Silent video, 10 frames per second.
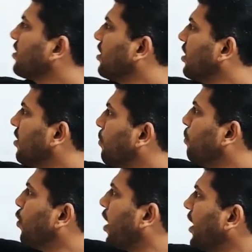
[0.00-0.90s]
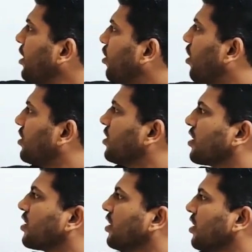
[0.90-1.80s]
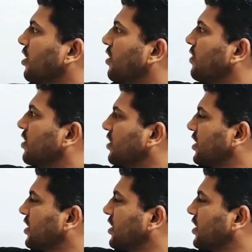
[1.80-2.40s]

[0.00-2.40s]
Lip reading: the point on the curve.